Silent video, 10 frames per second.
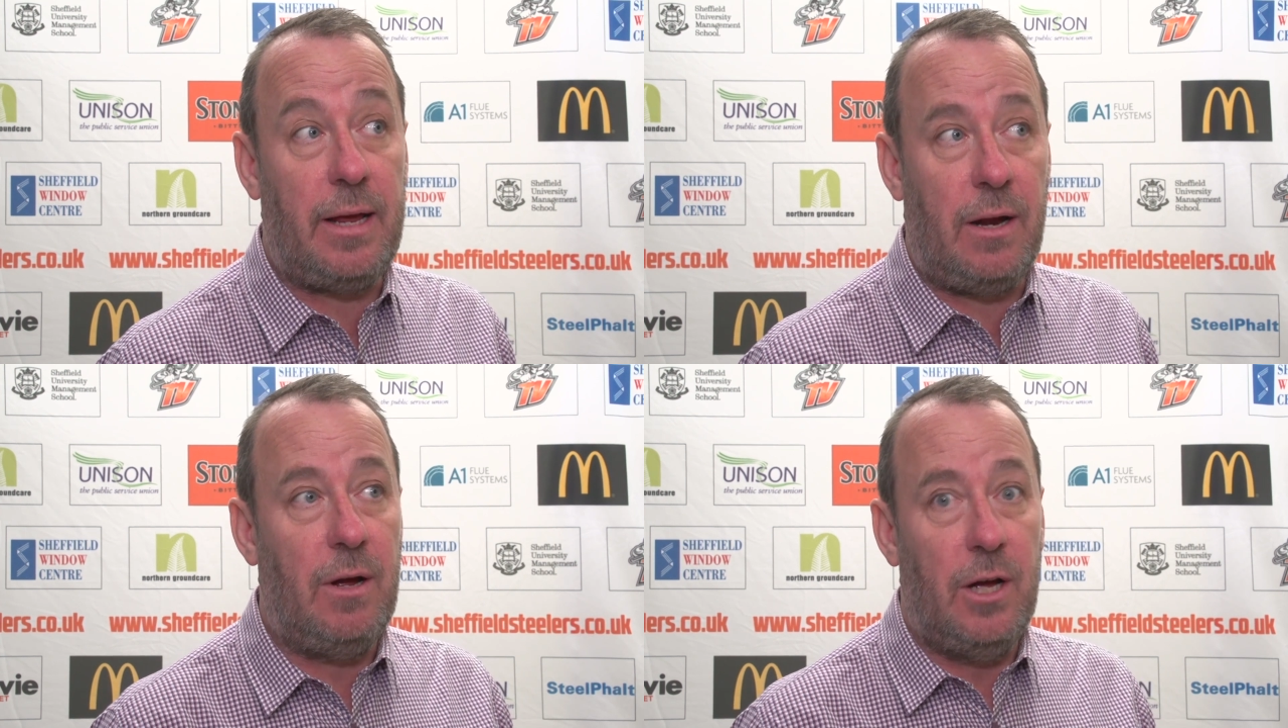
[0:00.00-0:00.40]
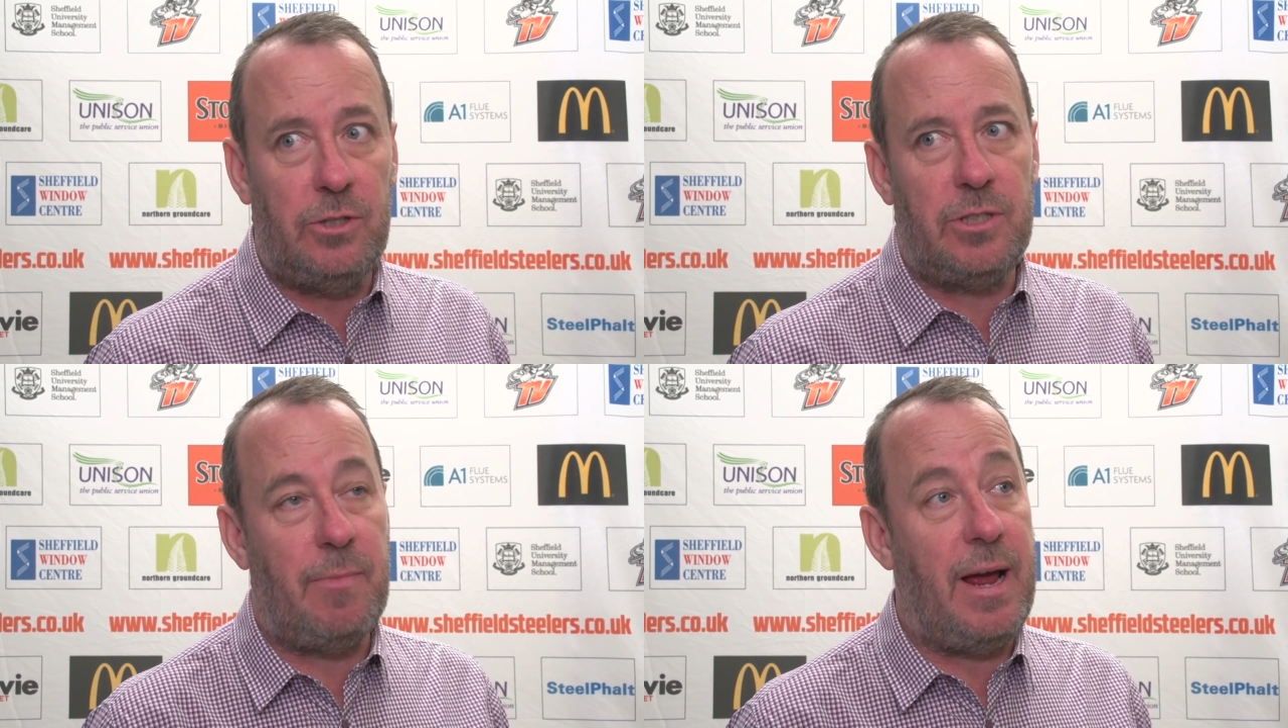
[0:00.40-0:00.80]
You know,
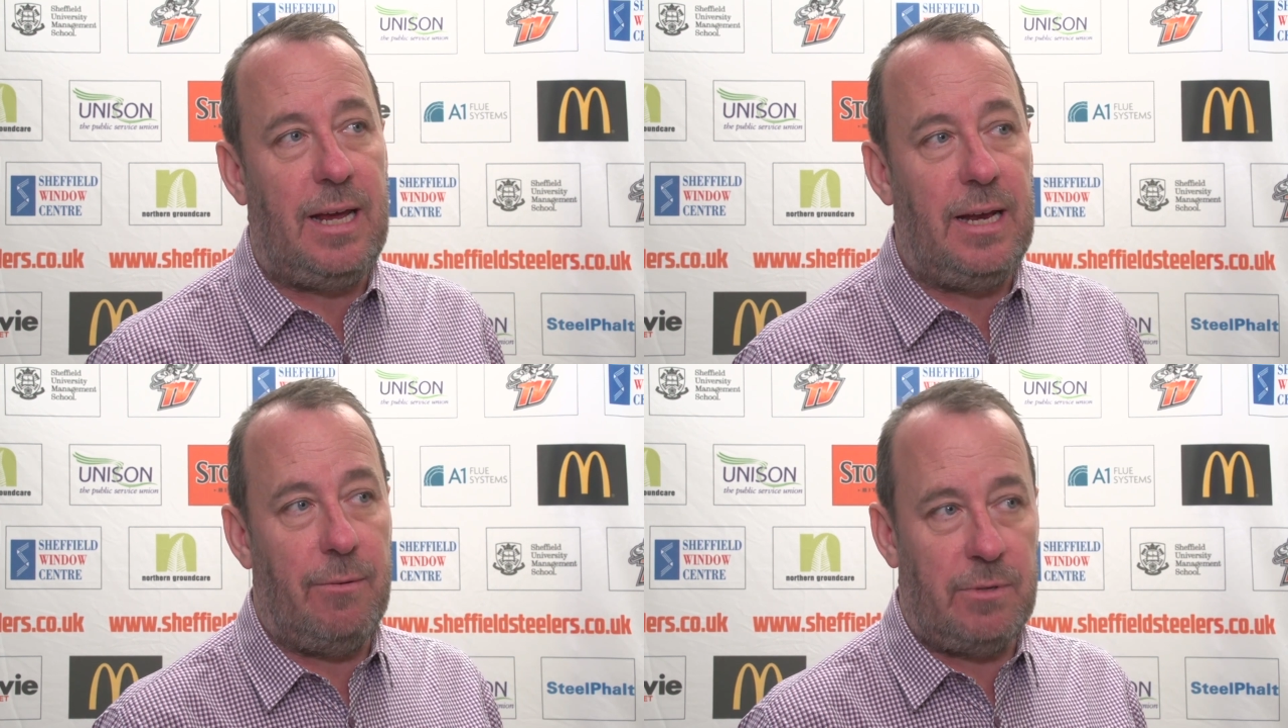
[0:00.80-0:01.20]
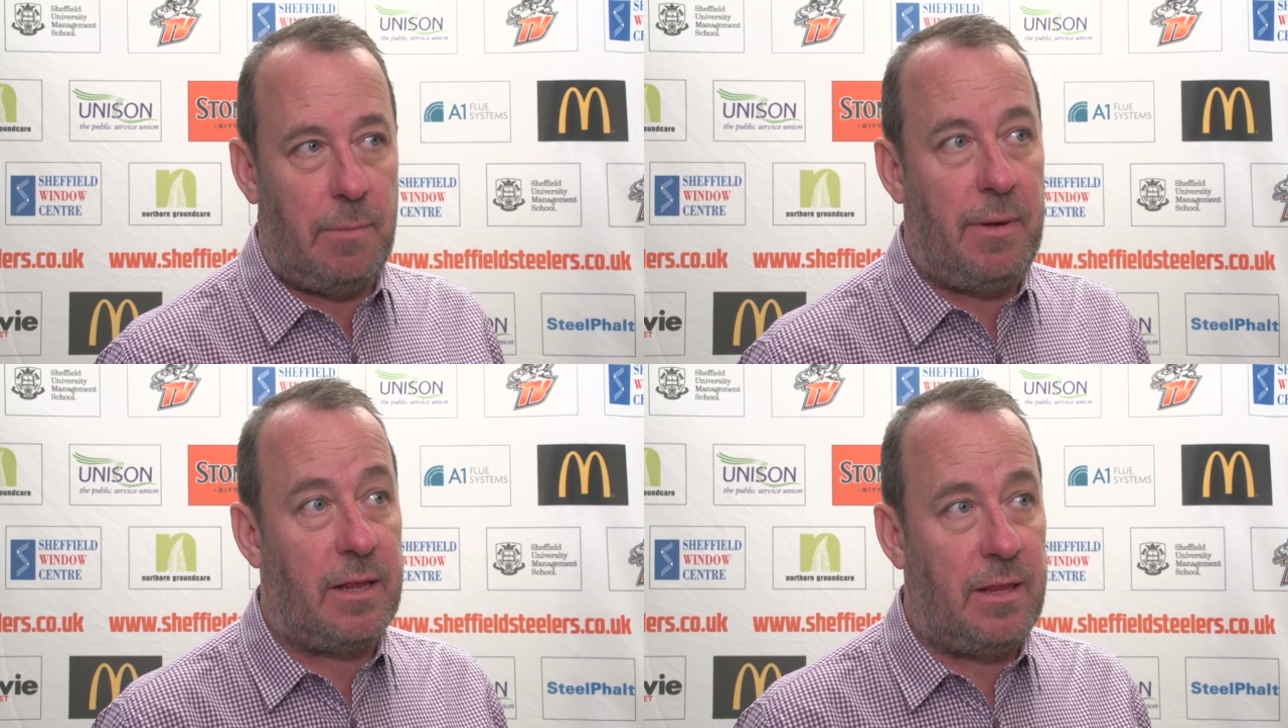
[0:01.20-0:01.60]
just making it was
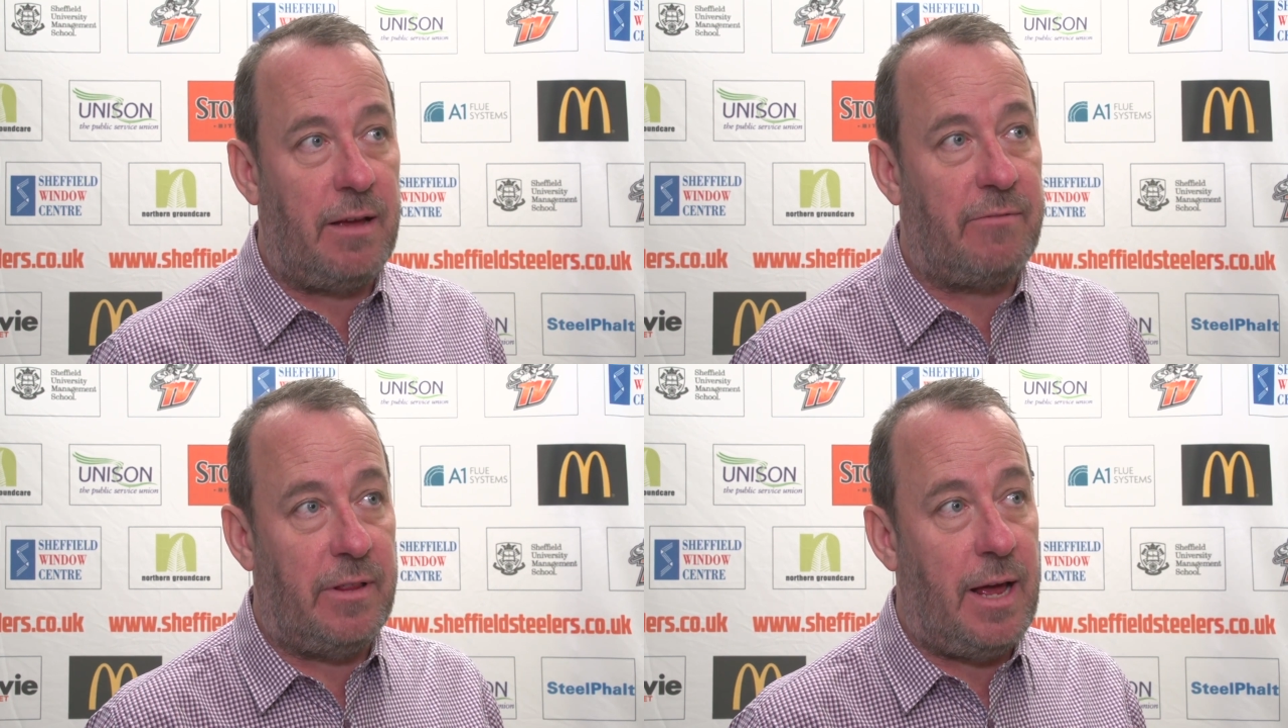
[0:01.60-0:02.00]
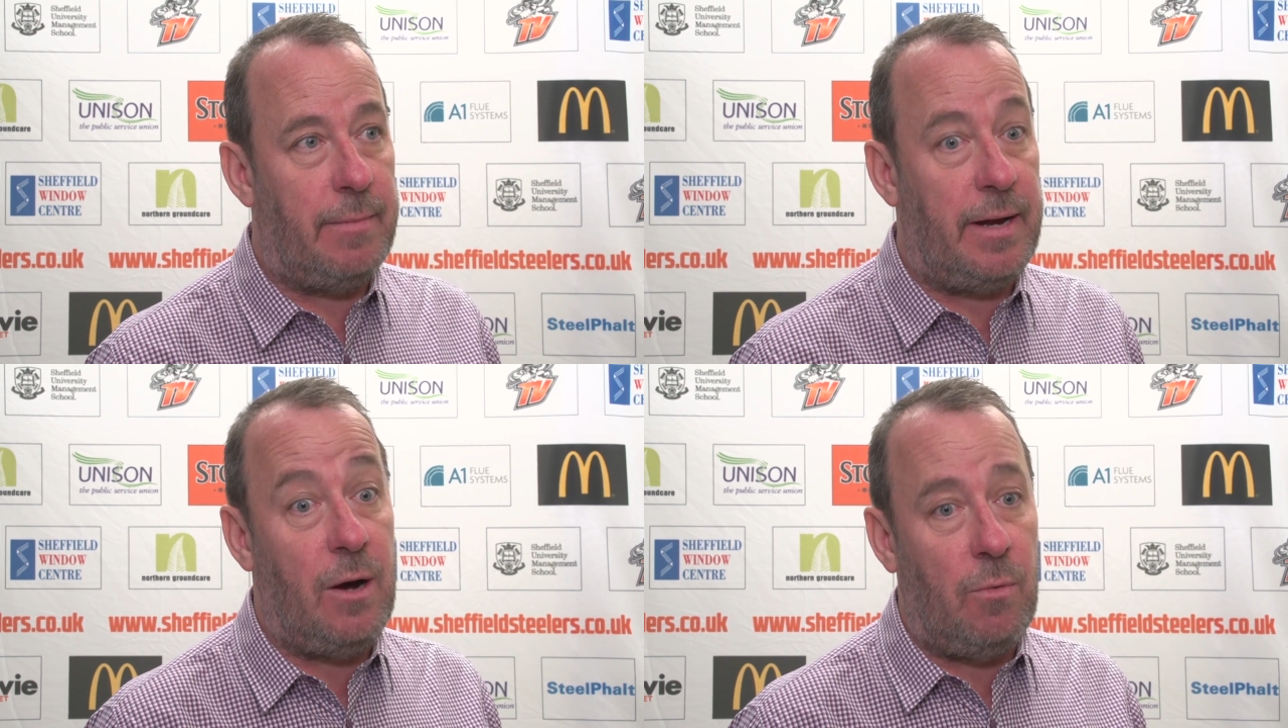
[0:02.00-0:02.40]
a big thing for
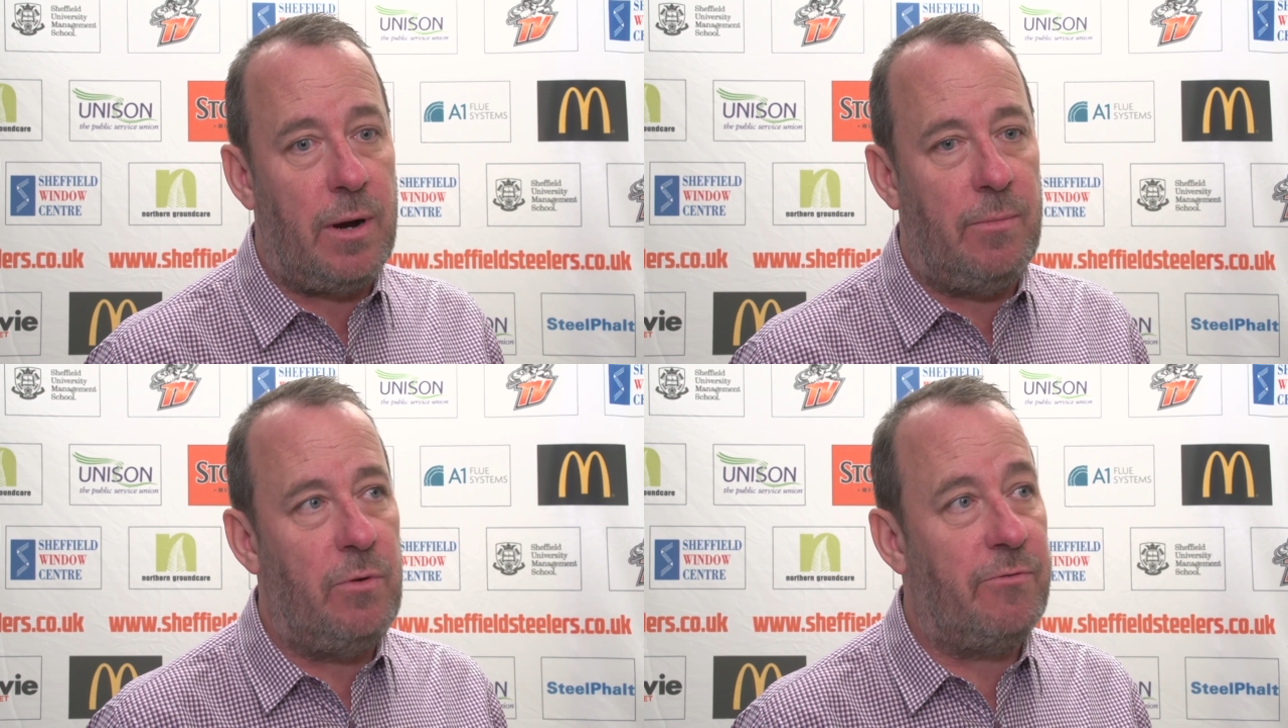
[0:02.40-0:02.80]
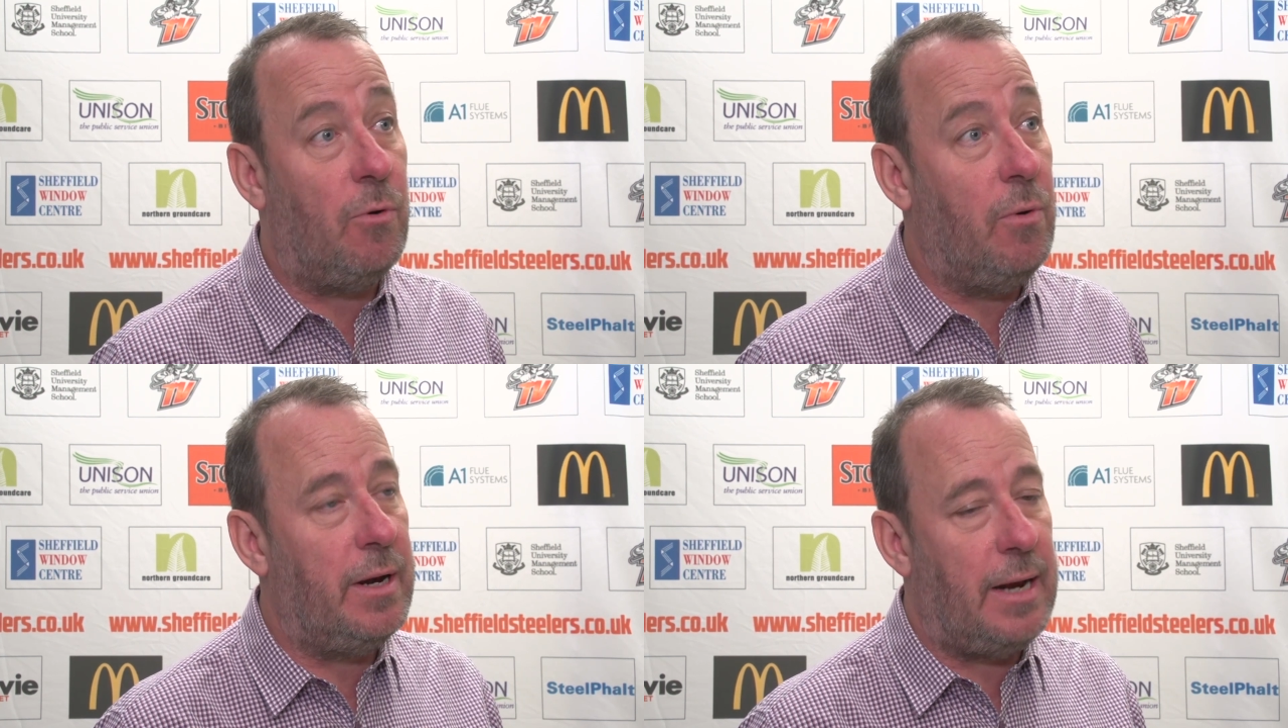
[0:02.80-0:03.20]
them, and they'll want to move
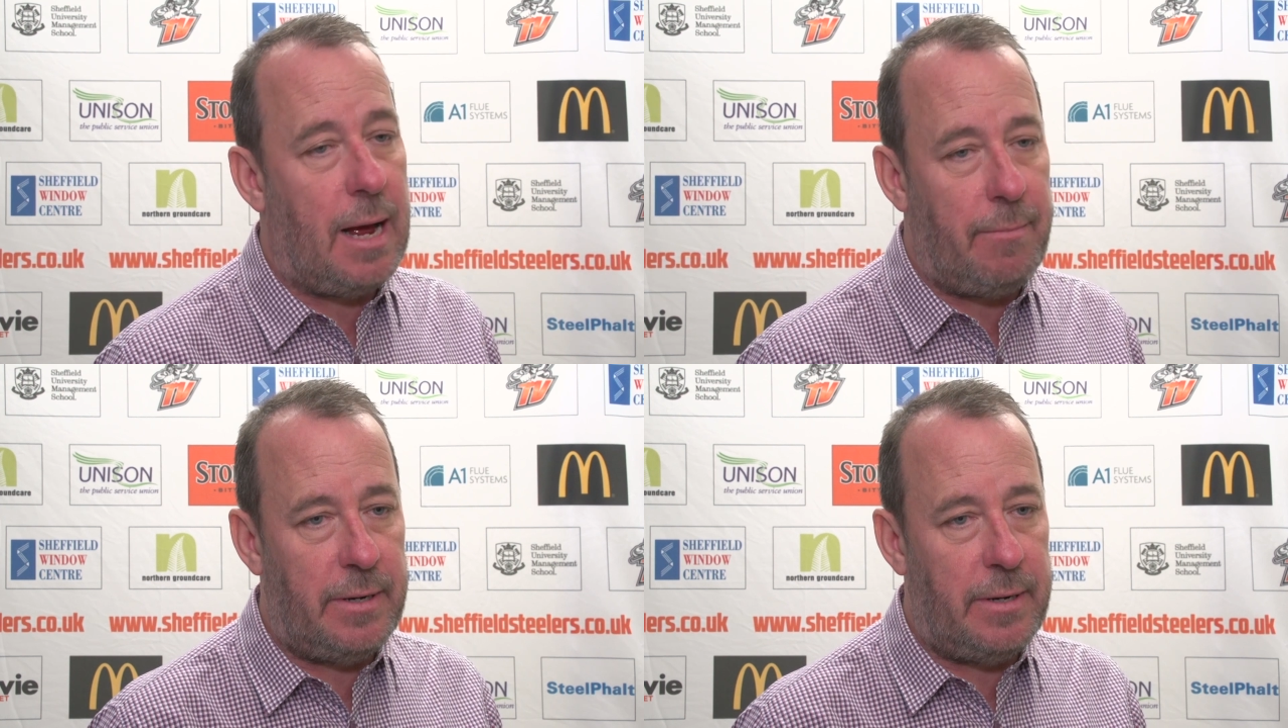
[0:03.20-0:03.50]
forward in that.